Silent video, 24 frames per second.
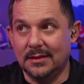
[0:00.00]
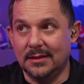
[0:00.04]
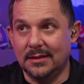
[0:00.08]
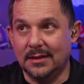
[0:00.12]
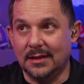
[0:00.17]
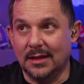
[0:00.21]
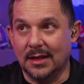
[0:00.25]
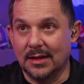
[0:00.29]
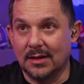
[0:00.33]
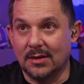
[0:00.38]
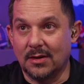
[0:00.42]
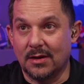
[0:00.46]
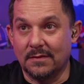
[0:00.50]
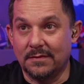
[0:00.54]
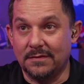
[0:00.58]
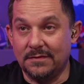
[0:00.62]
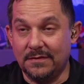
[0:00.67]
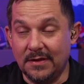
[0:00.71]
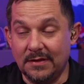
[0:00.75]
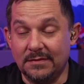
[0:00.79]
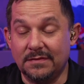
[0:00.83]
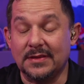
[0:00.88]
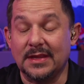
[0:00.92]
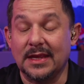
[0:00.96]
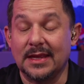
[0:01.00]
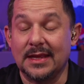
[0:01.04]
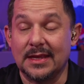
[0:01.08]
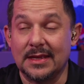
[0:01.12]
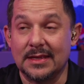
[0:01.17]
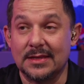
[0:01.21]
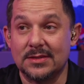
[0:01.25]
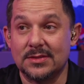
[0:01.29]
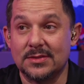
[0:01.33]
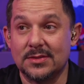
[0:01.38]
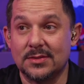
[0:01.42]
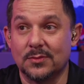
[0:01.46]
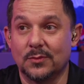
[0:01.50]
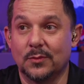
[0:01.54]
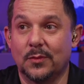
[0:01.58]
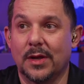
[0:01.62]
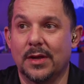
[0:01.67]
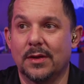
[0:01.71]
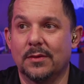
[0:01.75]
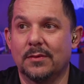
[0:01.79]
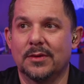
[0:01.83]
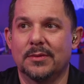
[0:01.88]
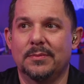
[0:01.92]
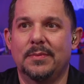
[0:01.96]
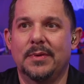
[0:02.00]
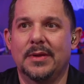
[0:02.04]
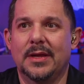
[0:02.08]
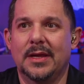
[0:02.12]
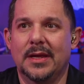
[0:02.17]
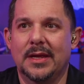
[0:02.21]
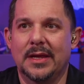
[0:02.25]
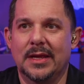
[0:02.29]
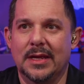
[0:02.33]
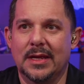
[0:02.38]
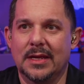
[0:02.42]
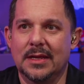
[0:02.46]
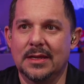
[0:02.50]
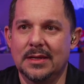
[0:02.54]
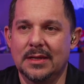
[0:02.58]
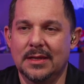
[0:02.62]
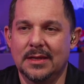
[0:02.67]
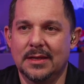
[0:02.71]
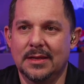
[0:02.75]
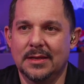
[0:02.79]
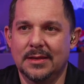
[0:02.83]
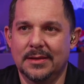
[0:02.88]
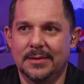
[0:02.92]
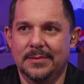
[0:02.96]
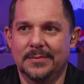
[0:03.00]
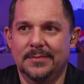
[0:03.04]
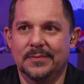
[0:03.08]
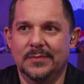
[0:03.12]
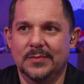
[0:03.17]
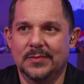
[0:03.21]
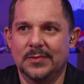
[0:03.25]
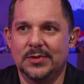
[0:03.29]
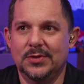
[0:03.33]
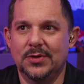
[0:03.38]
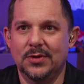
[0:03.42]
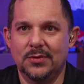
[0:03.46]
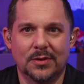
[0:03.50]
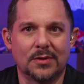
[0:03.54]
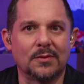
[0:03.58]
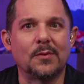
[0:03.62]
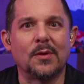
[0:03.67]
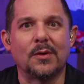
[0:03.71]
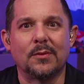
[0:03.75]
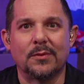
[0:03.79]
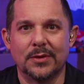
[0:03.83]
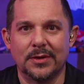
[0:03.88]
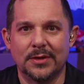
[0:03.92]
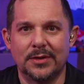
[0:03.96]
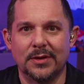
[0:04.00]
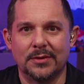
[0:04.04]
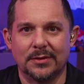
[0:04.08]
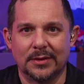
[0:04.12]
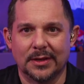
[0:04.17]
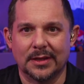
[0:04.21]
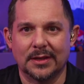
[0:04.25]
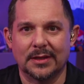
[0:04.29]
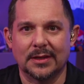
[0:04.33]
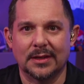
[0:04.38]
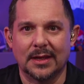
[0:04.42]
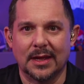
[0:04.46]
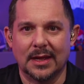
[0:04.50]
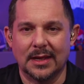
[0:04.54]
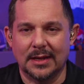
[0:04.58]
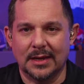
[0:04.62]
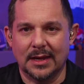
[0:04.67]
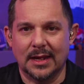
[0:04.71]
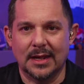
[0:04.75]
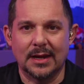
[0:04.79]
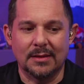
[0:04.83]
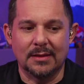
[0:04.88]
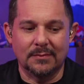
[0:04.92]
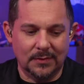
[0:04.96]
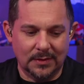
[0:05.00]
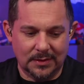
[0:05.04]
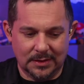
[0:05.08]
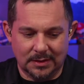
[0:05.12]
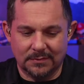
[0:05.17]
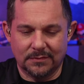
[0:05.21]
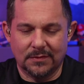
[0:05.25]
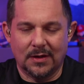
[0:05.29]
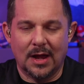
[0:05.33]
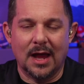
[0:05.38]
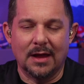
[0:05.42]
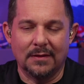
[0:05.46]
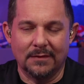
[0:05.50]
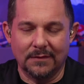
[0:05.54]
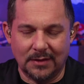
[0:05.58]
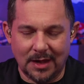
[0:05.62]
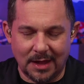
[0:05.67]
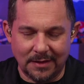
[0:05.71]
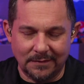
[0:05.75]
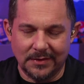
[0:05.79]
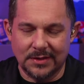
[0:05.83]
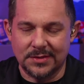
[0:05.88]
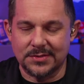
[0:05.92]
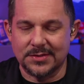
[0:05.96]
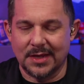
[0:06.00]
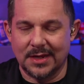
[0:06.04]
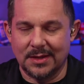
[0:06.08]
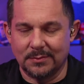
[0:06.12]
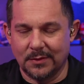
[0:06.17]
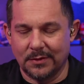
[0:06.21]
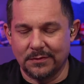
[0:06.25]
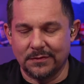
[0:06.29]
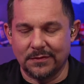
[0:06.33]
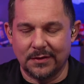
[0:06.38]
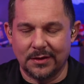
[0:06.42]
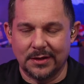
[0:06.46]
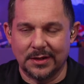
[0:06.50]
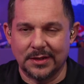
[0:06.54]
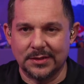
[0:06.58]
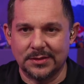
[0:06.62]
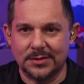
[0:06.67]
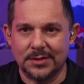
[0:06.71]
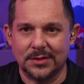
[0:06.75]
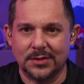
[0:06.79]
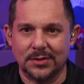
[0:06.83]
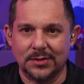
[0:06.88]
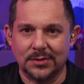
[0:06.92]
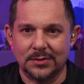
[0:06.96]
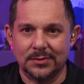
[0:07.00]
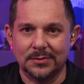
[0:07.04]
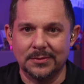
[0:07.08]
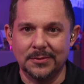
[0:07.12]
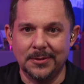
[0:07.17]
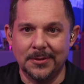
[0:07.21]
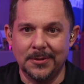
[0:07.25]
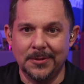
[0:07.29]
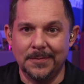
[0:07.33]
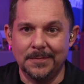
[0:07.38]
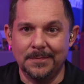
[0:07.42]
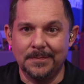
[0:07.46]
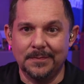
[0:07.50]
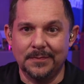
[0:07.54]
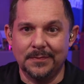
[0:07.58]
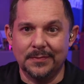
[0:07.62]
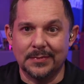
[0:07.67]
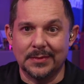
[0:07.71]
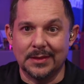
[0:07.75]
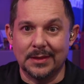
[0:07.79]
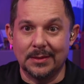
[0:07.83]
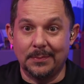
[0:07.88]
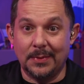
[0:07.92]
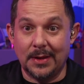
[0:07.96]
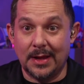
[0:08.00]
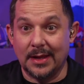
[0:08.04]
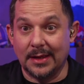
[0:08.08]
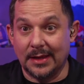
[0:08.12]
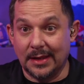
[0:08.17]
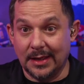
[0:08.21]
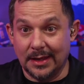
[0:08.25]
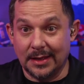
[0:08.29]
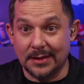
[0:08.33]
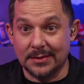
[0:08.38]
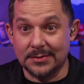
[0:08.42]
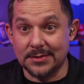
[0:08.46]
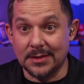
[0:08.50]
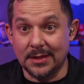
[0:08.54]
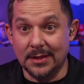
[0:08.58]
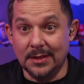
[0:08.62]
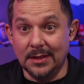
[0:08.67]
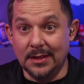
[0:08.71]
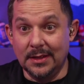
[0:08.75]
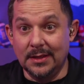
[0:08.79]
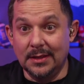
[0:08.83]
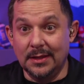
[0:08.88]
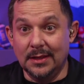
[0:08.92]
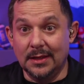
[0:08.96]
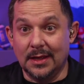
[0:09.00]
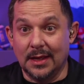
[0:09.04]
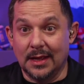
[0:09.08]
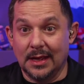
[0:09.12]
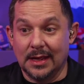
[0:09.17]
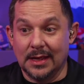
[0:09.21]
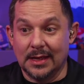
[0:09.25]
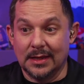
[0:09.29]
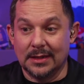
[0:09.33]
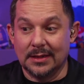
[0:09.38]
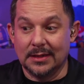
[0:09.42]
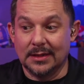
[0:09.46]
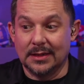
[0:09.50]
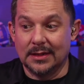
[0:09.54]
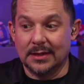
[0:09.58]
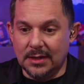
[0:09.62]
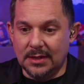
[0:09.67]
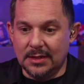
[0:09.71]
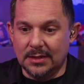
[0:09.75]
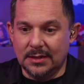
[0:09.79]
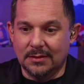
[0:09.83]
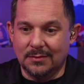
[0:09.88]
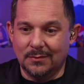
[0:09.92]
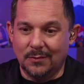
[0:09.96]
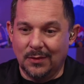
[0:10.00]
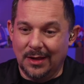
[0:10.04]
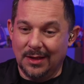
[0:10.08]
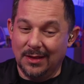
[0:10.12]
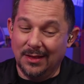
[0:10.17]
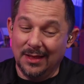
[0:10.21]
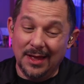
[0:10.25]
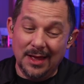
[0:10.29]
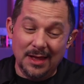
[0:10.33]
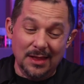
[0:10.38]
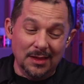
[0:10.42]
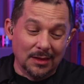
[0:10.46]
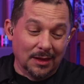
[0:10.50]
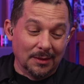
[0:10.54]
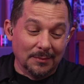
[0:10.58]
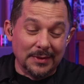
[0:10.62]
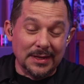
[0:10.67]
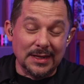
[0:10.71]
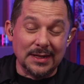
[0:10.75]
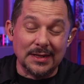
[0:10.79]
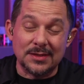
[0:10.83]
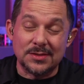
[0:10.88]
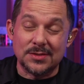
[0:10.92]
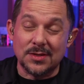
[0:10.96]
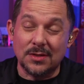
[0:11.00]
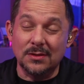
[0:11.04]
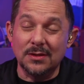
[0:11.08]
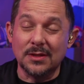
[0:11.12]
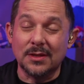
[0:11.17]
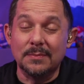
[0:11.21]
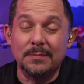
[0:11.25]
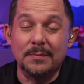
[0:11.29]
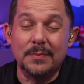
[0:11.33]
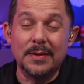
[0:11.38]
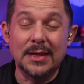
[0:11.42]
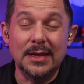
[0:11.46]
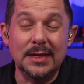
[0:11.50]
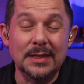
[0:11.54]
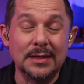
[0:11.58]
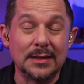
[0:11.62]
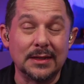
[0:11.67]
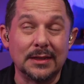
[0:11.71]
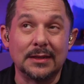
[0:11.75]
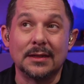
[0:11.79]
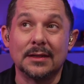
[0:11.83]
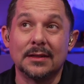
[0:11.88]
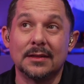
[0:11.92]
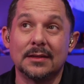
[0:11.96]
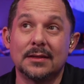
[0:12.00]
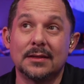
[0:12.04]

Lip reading: in our 50s we would be doing what we're doing? And I'm referring to the podcast. And well, hell, I mean, it's only been,